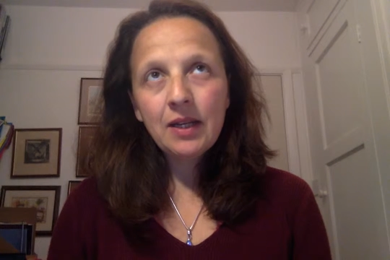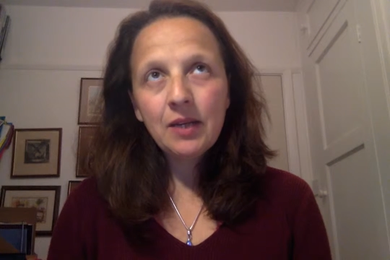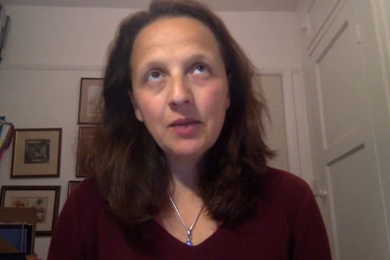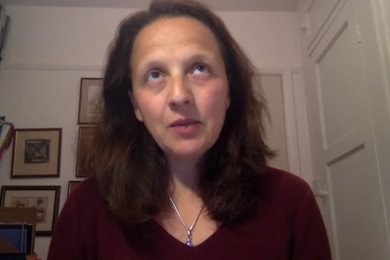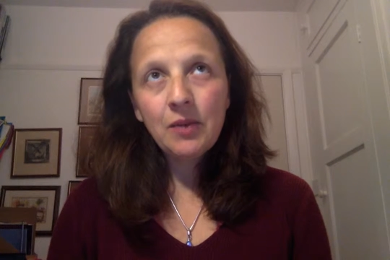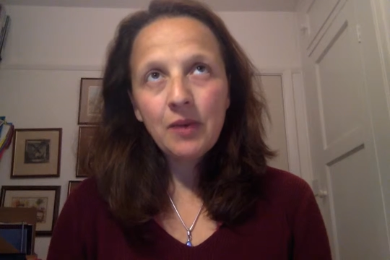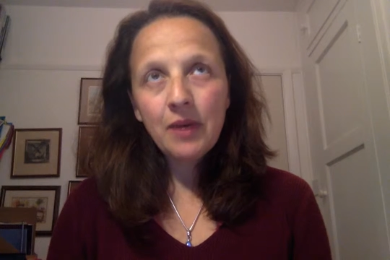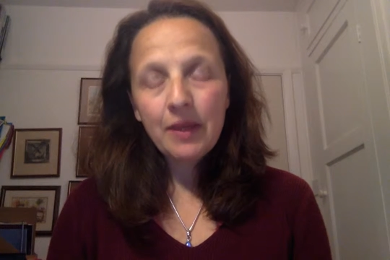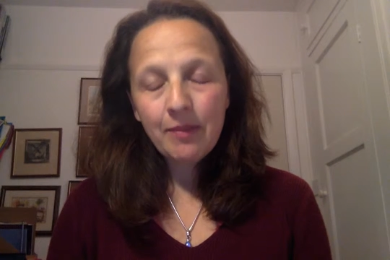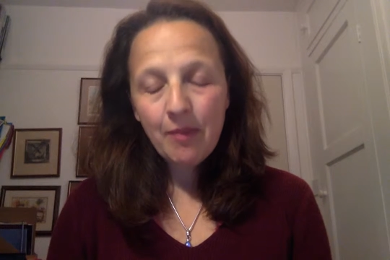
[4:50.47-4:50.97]
In a
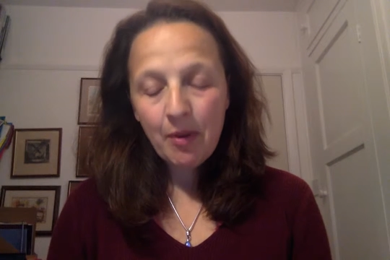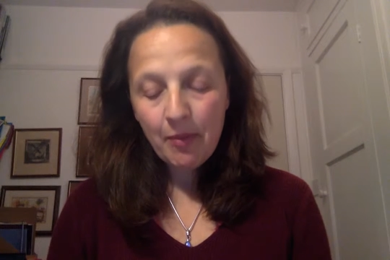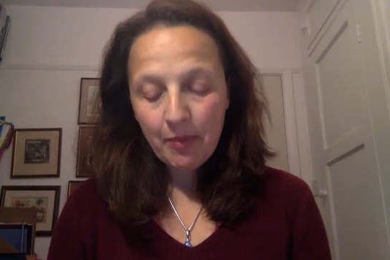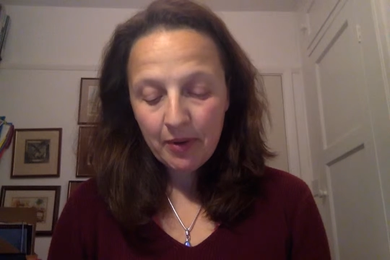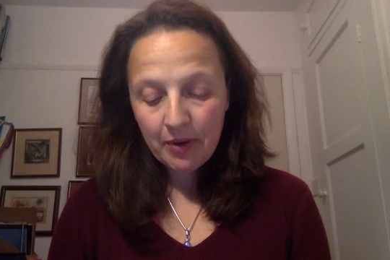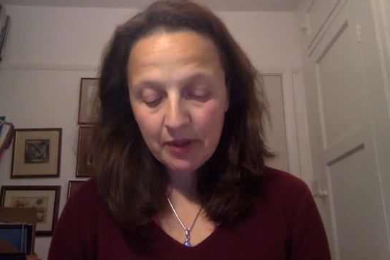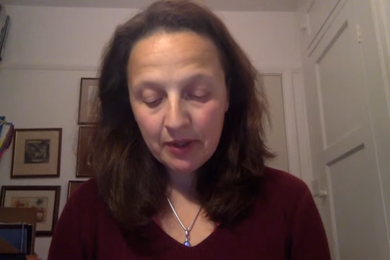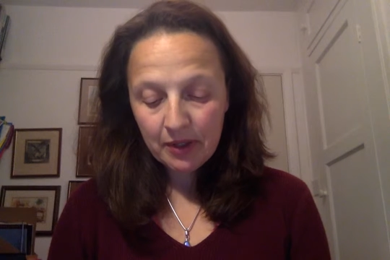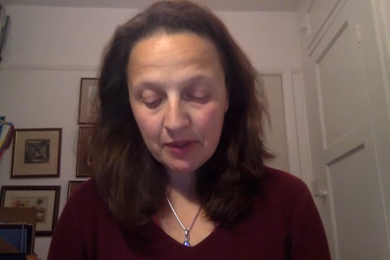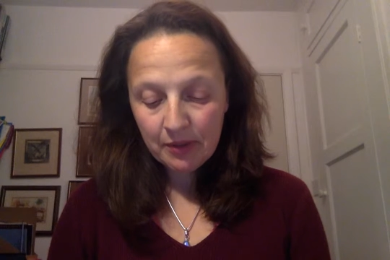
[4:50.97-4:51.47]
way, my
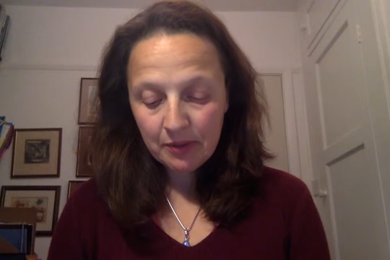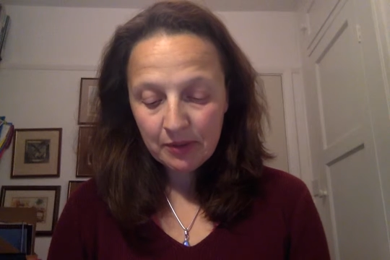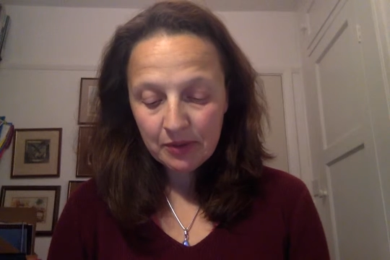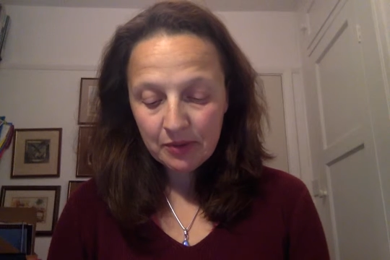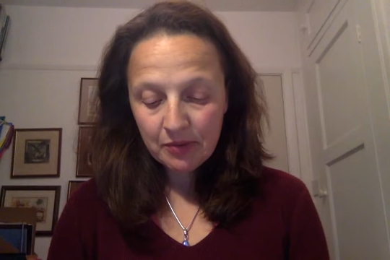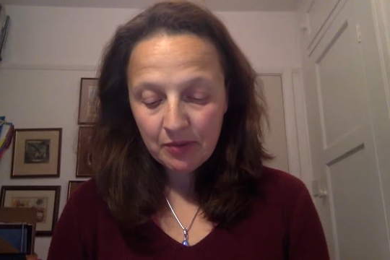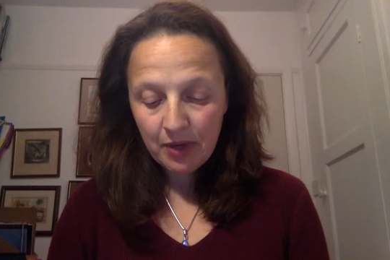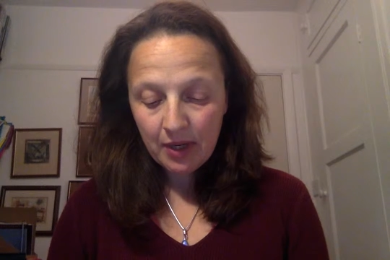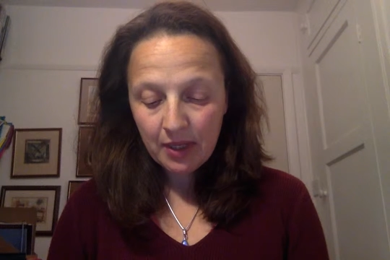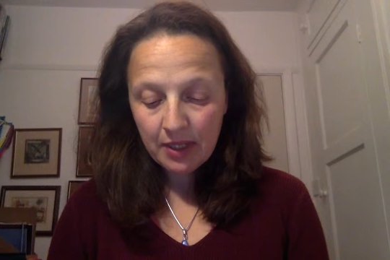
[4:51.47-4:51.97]
partner
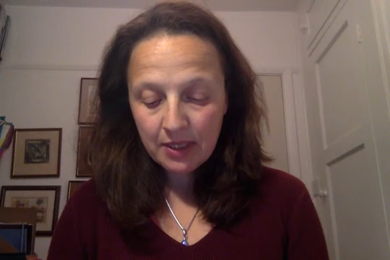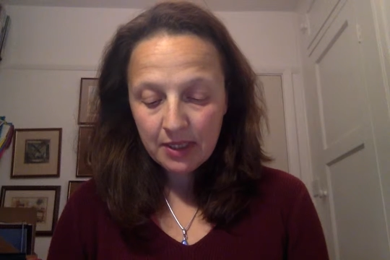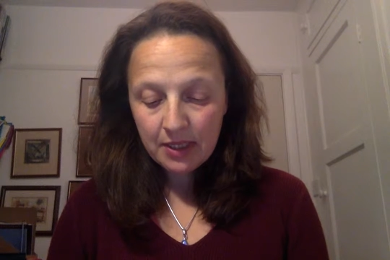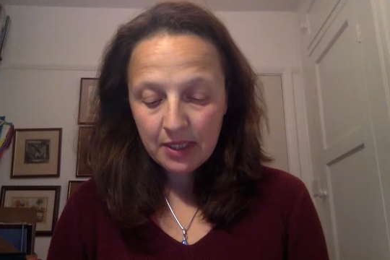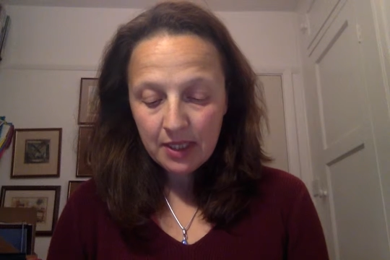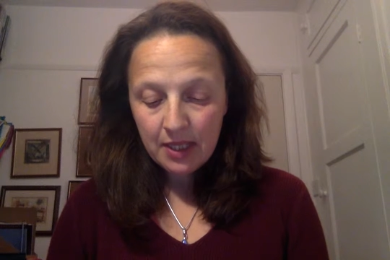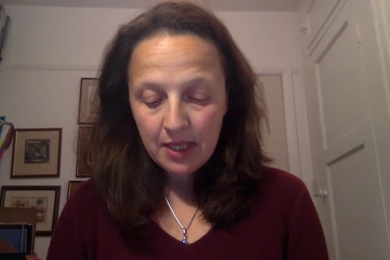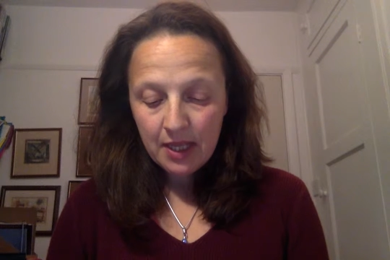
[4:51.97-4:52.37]
was right,